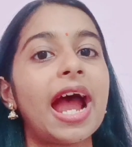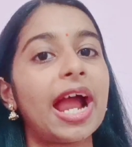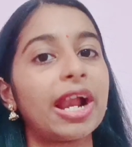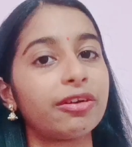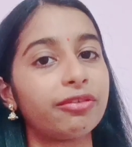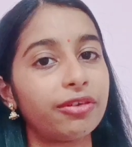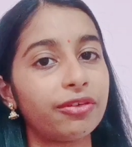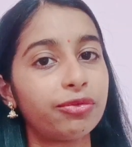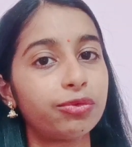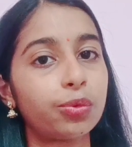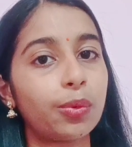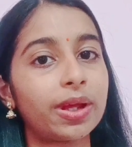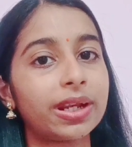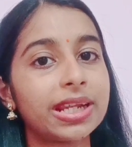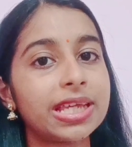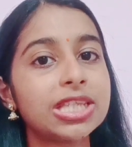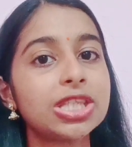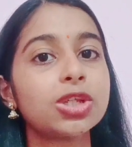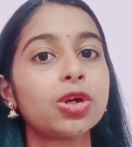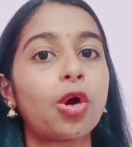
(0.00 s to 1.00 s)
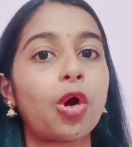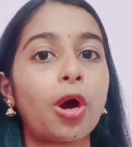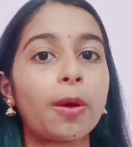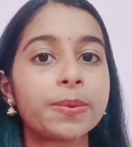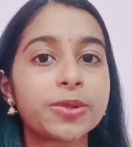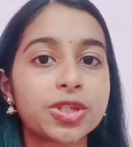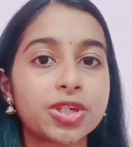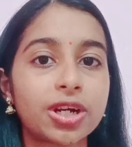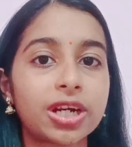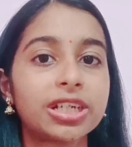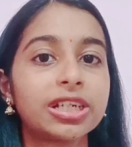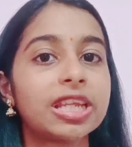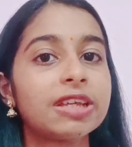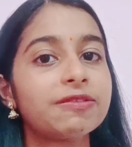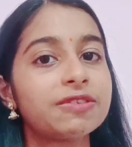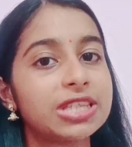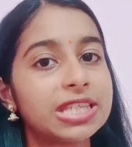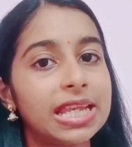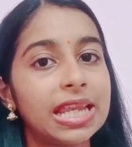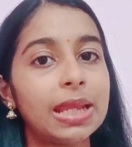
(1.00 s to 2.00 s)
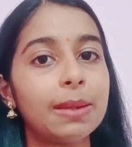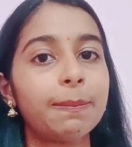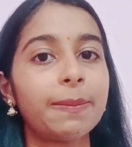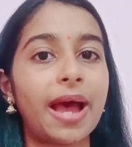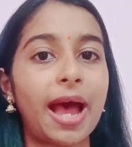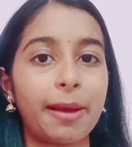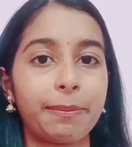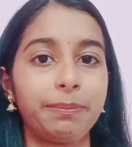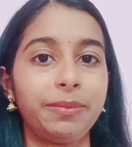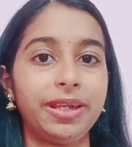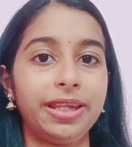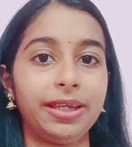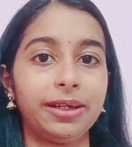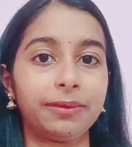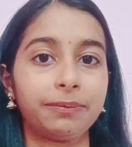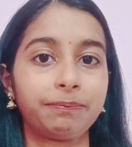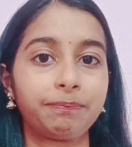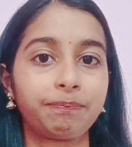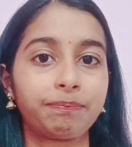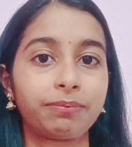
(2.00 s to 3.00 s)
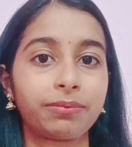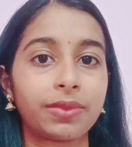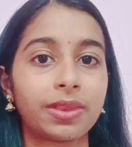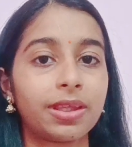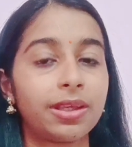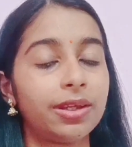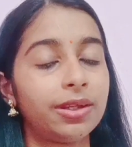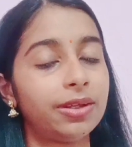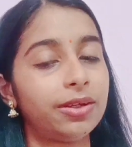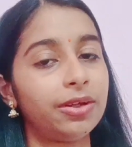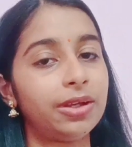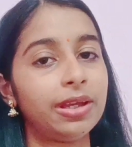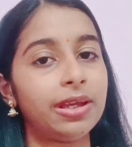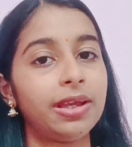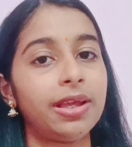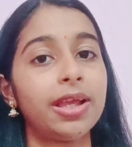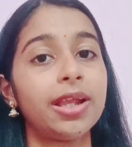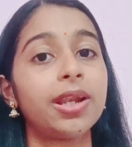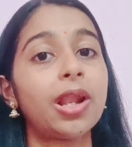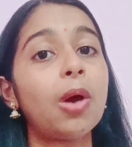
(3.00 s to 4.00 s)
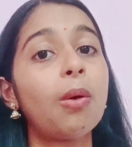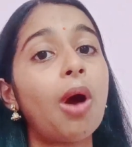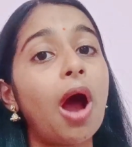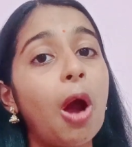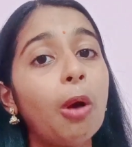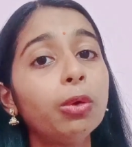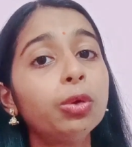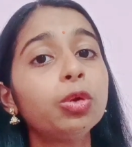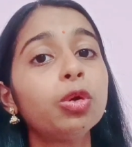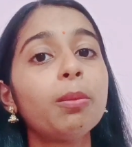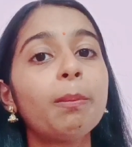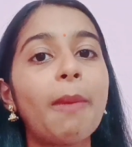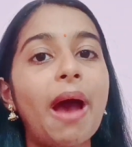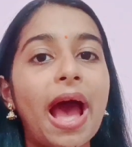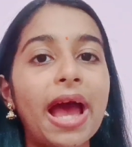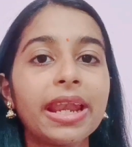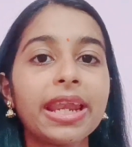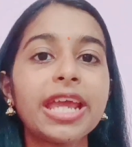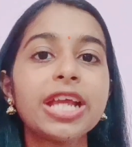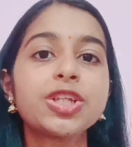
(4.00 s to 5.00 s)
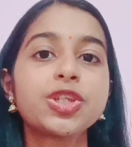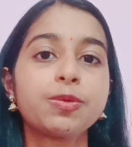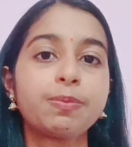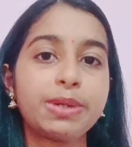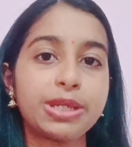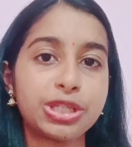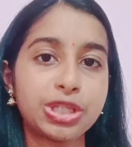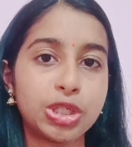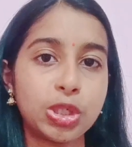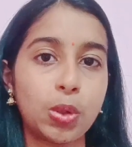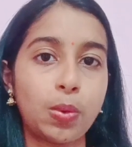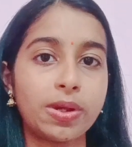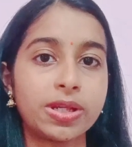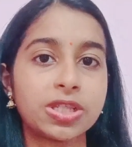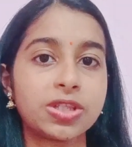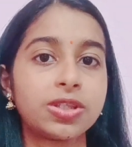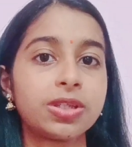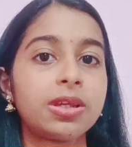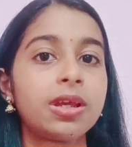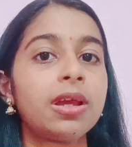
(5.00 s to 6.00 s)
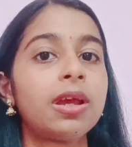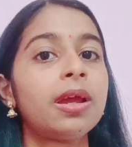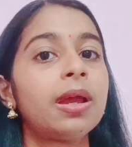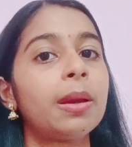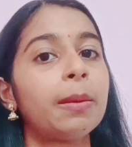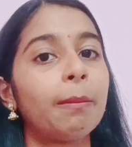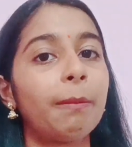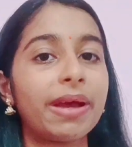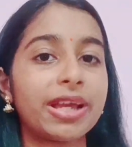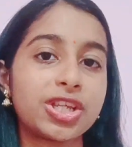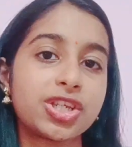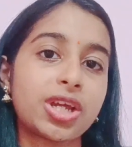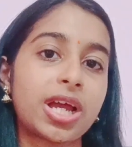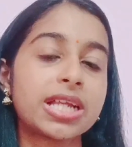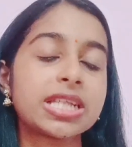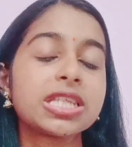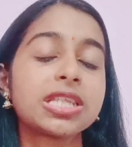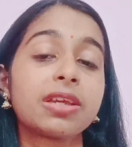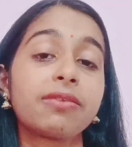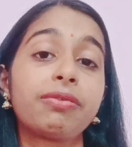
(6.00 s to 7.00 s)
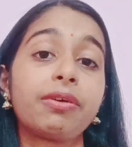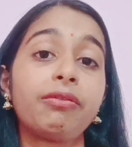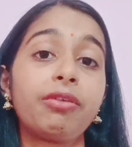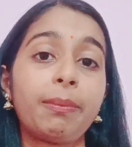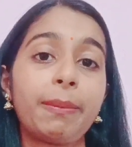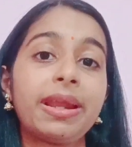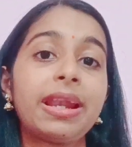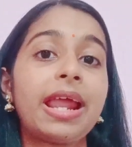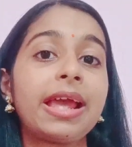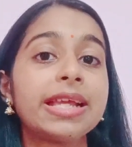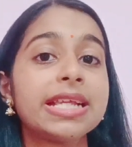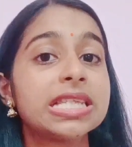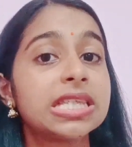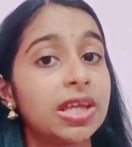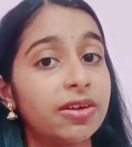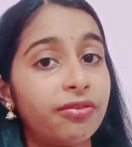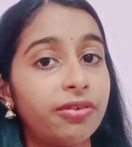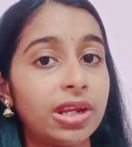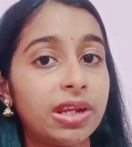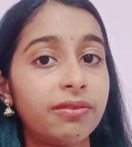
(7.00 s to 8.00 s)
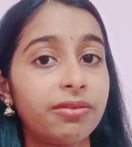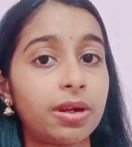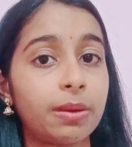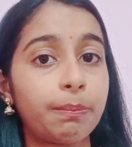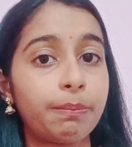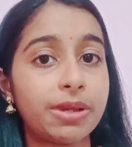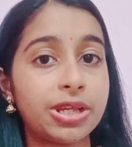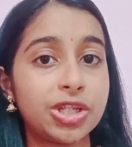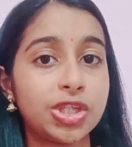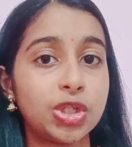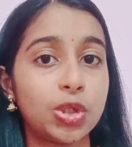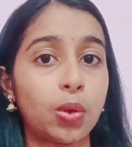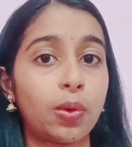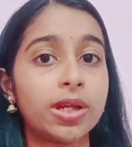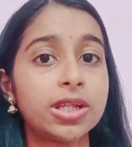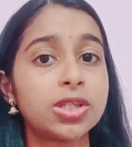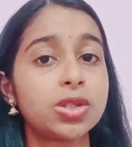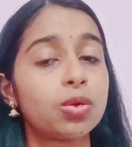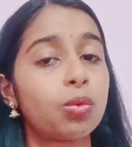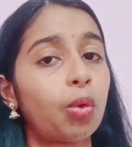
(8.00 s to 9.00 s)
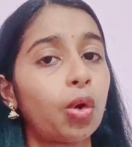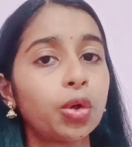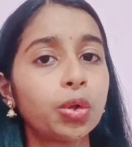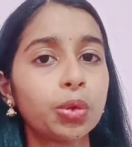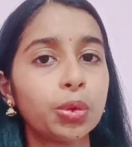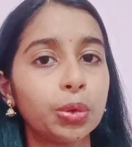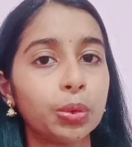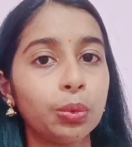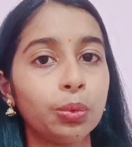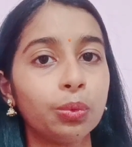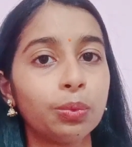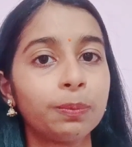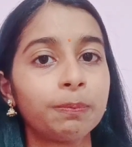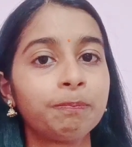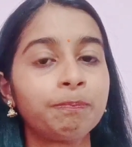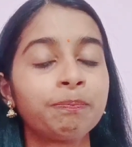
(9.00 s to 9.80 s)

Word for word: And fifth one is obstructive sleep apnea. Now how to manage PCOS? By chance if a woman is suffering from PCOS, what to do?